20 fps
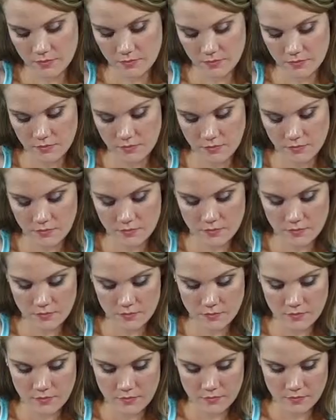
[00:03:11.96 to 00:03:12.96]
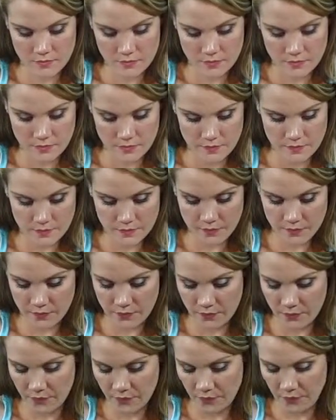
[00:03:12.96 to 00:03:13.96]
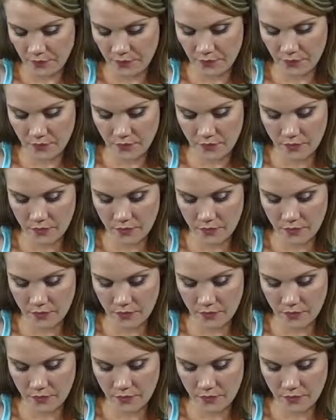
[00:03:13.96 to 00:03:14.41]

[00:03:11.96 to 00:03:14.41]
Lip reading: No words are spoken by the person on screen.